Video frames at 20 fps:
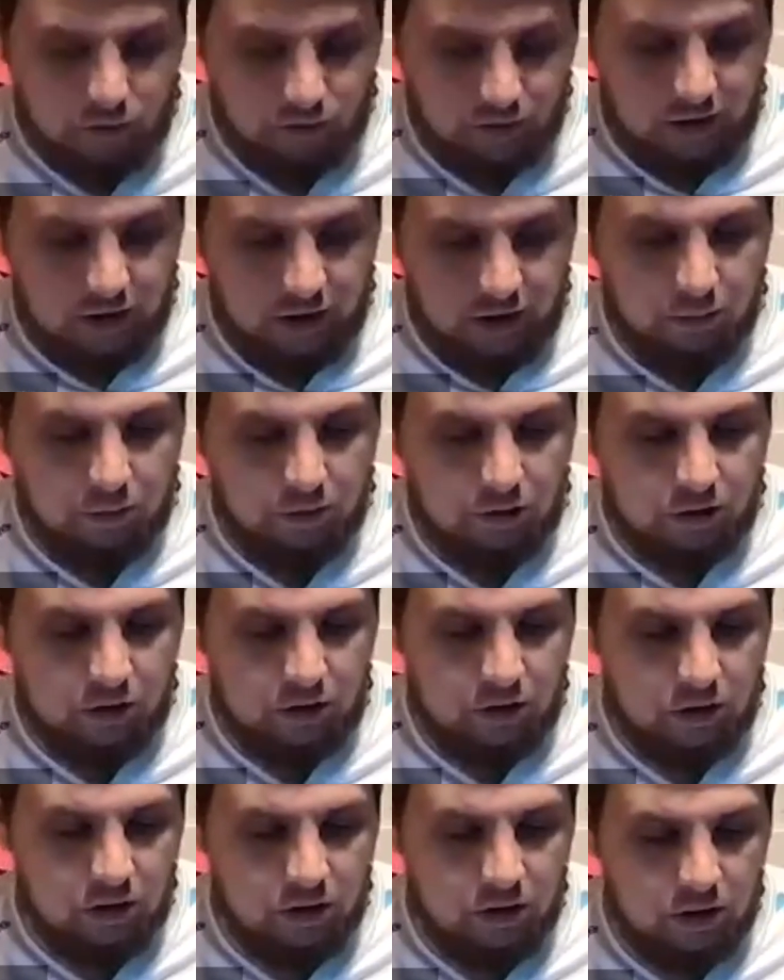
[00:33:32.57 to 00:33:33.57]

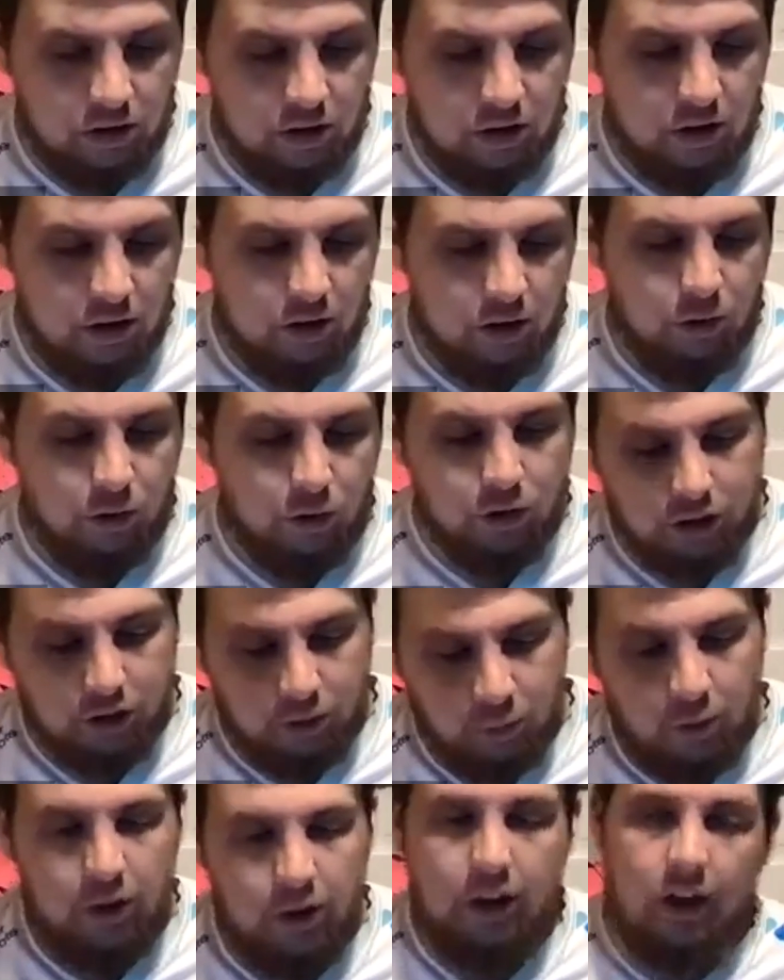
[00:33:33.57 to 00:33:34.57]
finals, losing
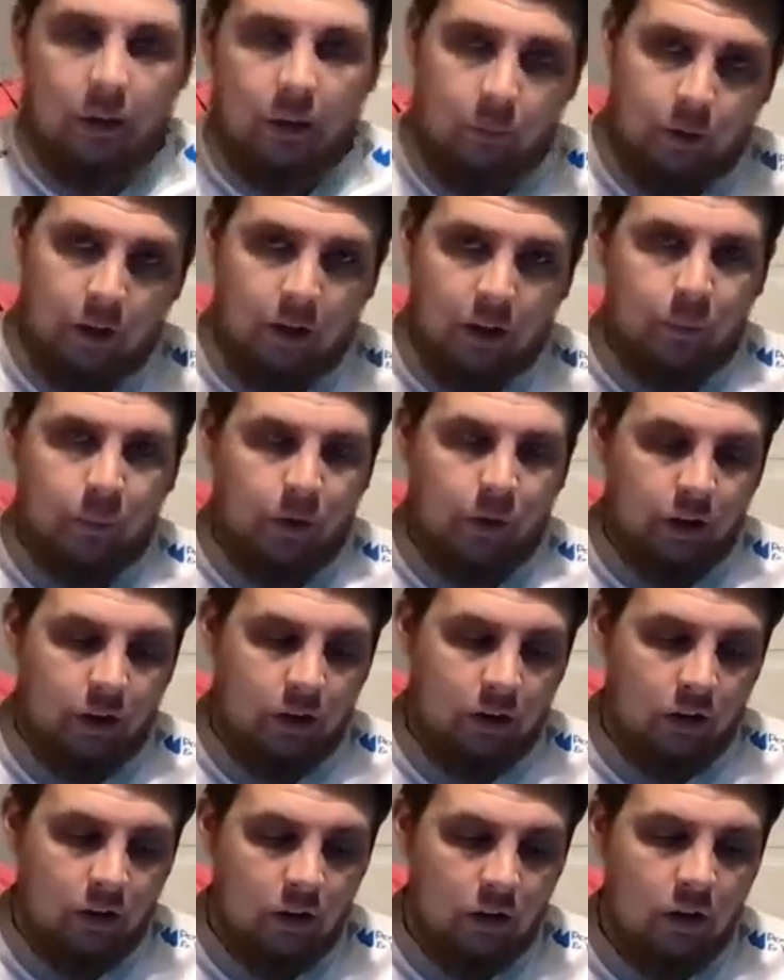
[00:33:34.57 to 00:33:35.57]
one and then winning
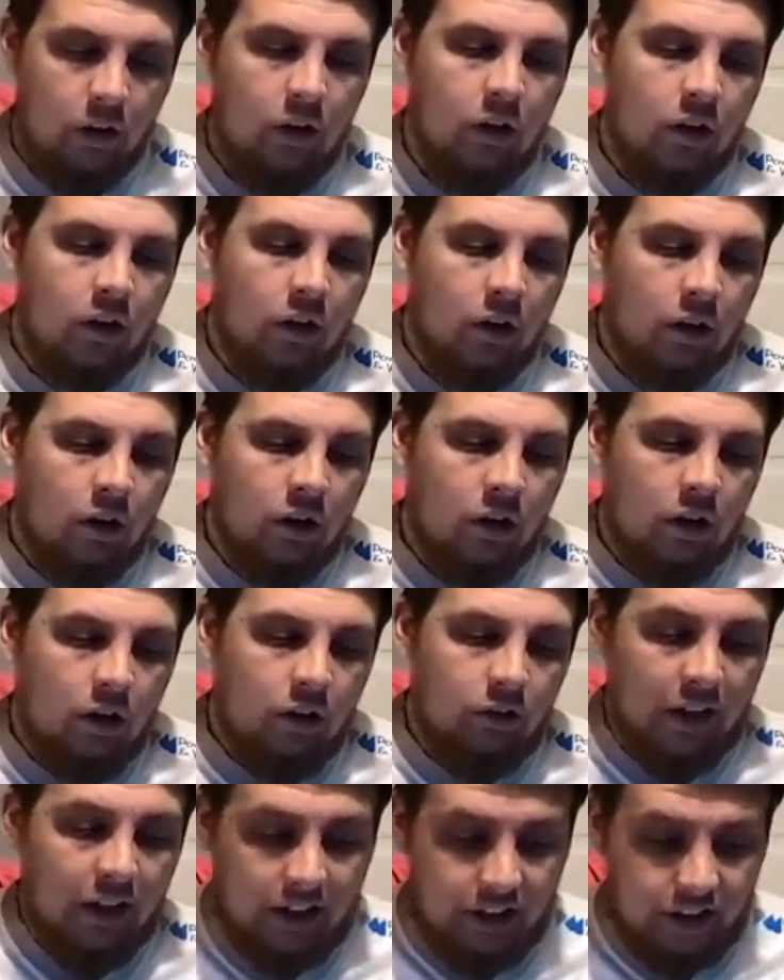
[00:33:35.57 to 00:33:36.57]
one.
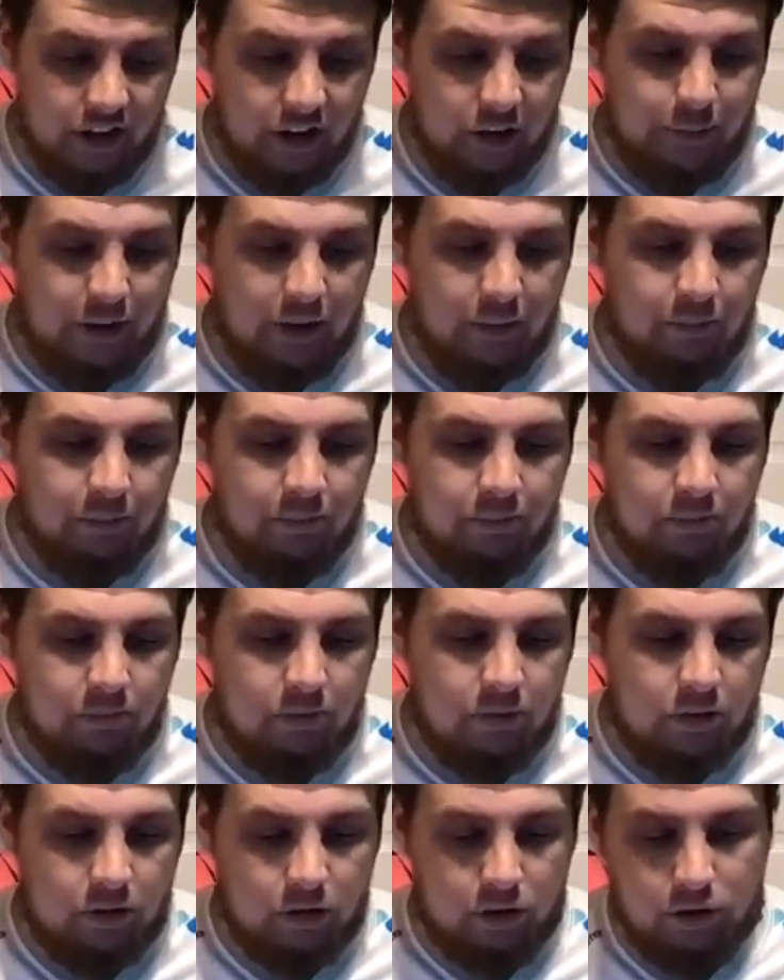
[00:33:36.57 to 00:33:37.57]
Racing's been in
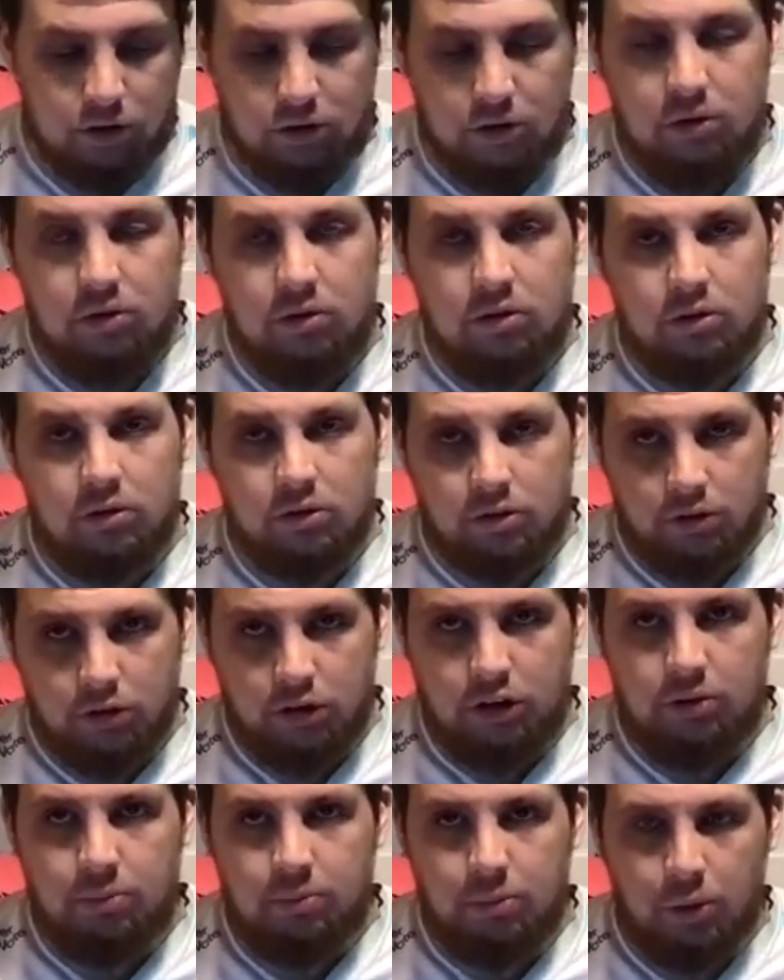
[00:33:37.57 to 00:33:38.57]
two,
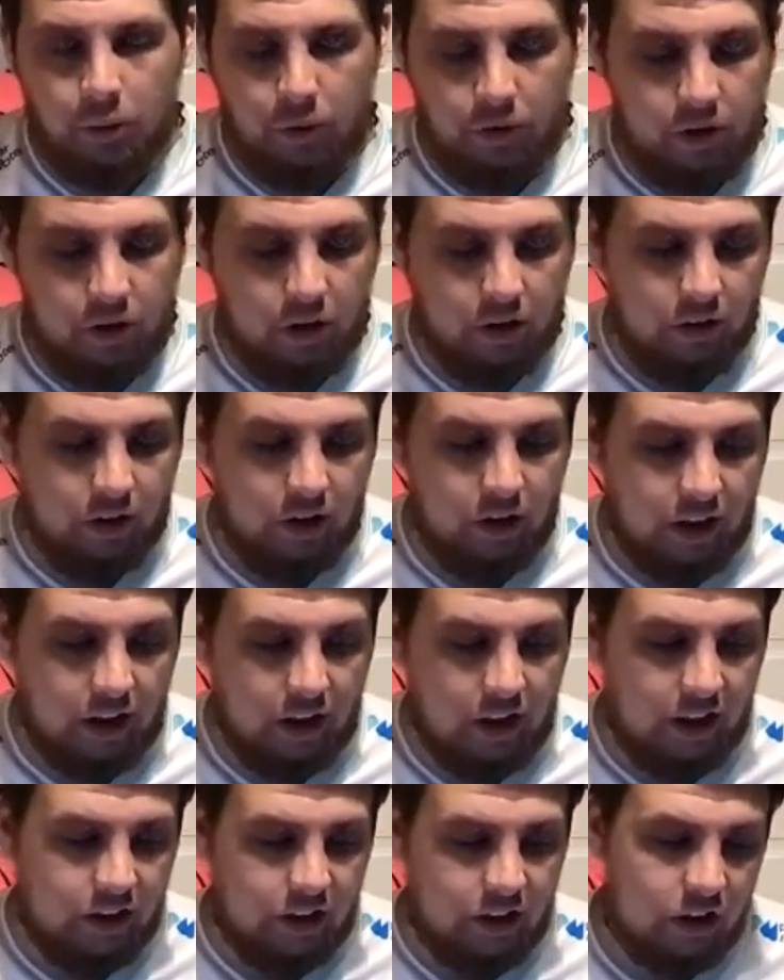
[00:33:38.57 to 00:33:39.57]
losing both. Unlucky.
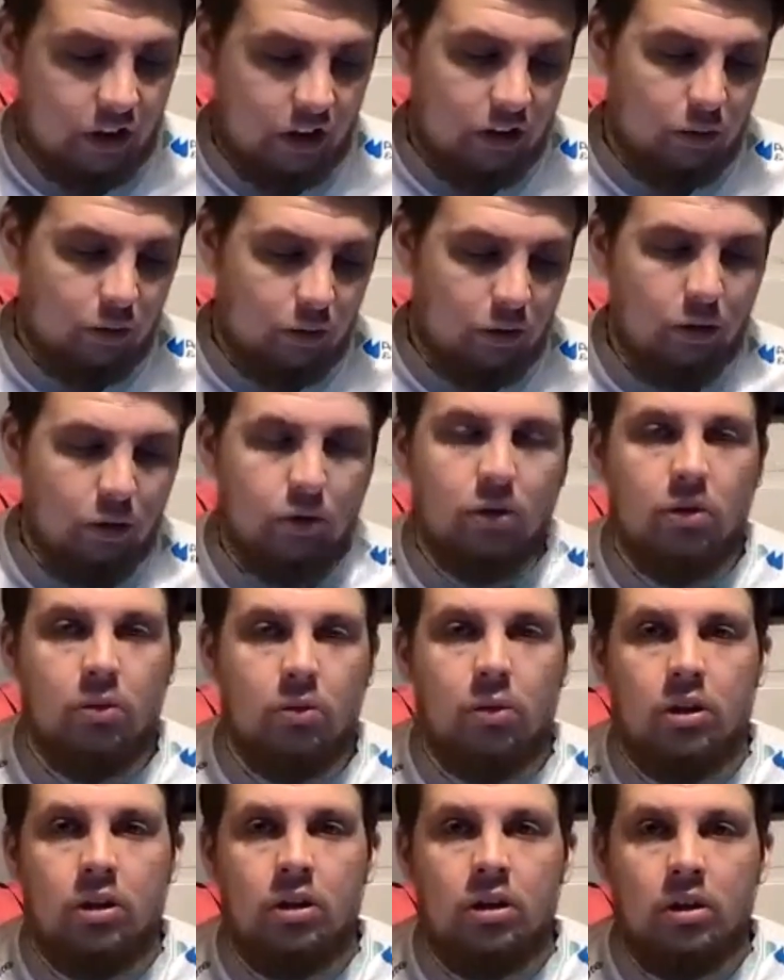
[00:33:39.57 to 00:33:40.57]
And Exeter Chiefs were also in
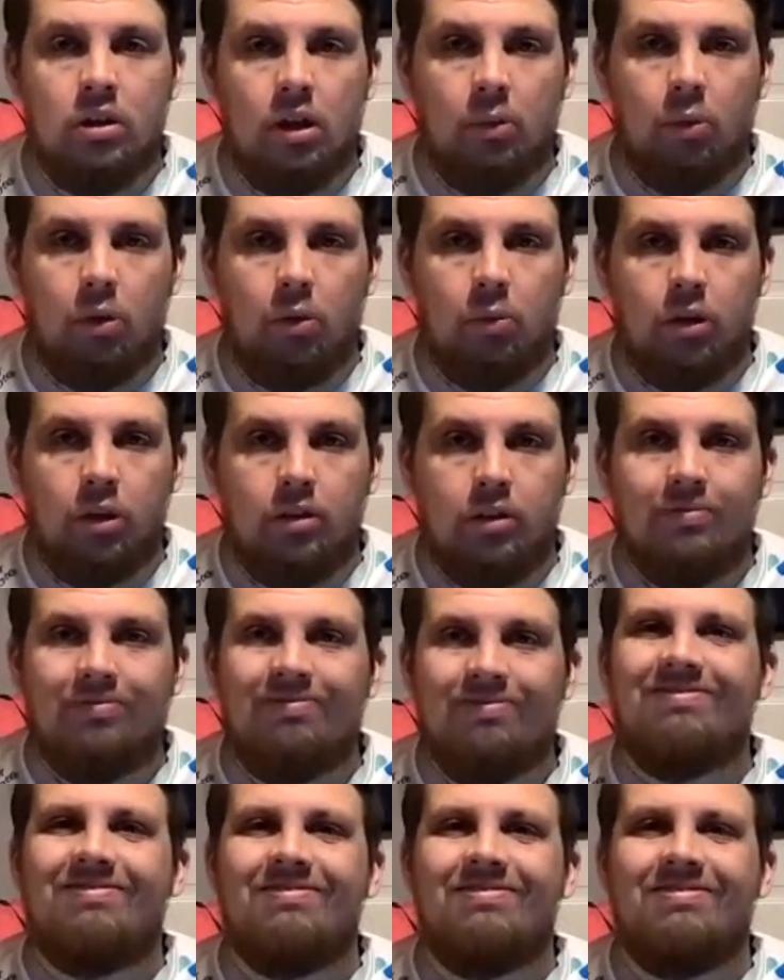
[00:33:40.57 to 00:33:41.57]
one.
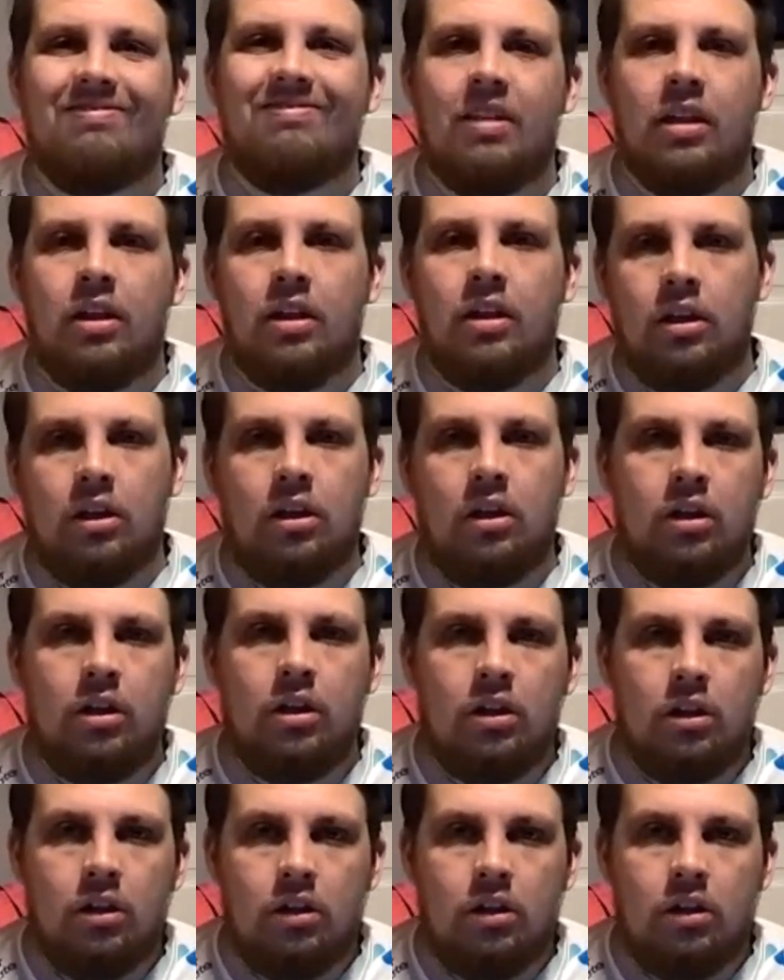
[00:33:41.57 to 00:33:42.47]
Yeah.